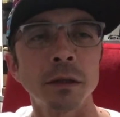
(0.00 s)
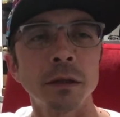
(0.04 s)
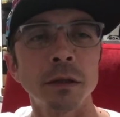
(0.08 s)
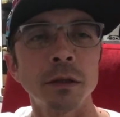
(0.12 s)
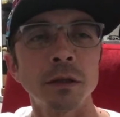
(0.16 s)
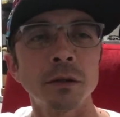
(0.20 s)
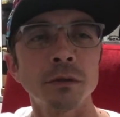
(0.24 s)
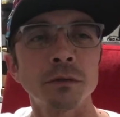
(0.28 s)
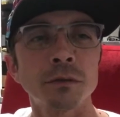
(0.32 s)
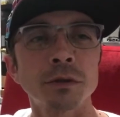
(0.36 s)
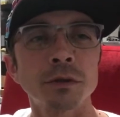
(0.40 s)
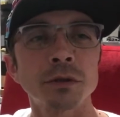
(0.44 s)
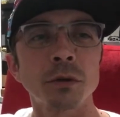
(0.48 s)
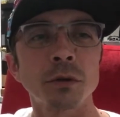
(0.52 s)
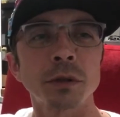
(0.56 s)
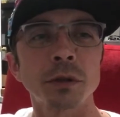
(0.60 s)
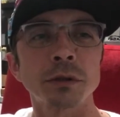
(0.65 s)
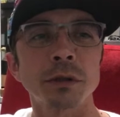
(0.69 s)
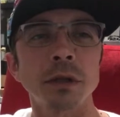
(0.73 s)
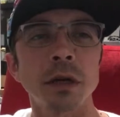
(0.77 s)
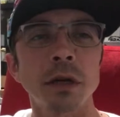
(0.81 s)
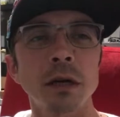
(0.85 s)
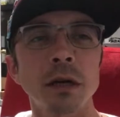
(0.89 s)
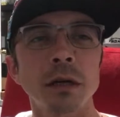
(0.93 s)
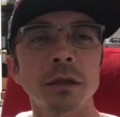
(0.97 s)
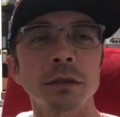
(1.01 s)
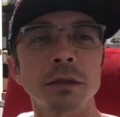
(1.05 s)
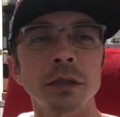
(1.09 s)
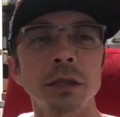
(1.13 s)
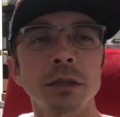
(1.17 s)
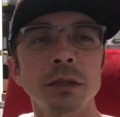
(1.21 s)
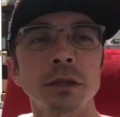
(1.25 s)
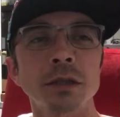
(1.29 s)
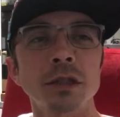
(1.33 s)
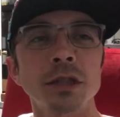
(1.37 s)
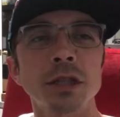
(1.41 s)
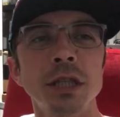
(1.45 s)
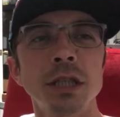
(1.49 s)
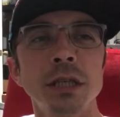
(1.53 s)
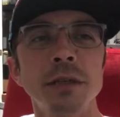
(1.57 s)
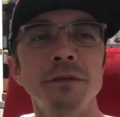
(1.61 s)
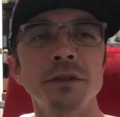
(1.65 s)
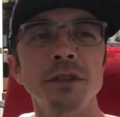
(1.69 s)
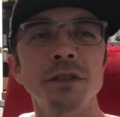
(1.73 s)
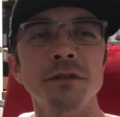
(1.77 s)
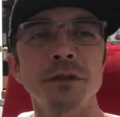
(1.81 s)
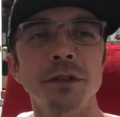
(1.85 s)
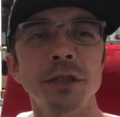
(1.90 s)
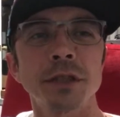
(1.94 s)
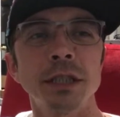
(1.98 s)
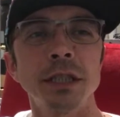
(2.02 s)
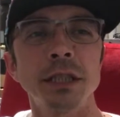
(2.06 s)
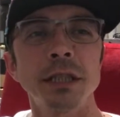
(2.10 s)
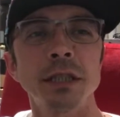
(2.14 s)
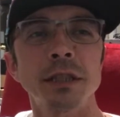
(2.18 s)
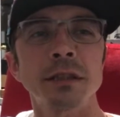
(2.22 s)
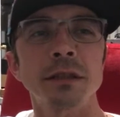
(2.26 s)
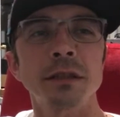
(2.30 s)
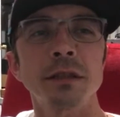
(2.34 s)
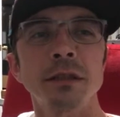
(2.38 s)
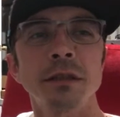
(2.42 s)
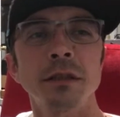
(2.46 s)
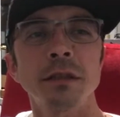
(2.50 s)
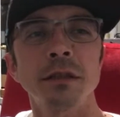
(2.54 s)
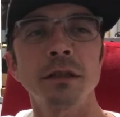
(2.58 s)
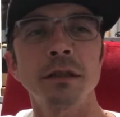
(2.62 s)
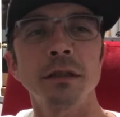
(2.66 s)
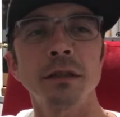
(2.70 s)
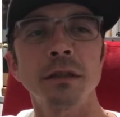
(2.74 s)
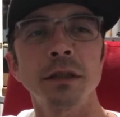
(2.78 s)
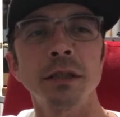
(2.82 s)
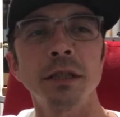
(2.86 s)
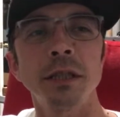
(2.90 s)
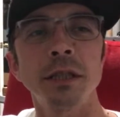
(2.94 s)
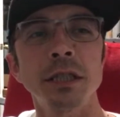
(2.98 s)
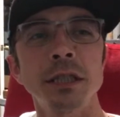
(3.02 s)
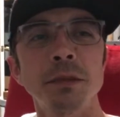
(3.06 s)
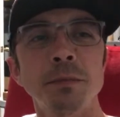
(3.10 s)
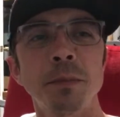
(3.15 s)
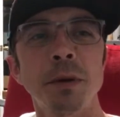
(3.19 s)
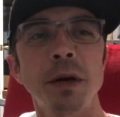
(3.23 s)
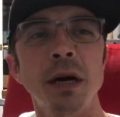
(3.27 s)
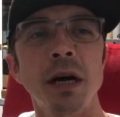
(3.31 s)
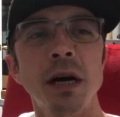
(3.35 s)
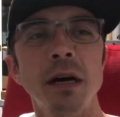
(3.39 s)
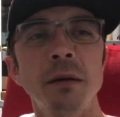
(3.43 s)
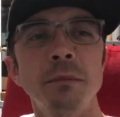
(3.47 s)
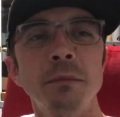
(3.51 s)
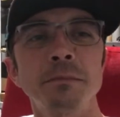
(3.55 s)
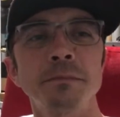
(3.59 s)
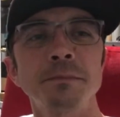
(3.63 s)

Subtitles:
Resort Dog says Chiefs for his pop.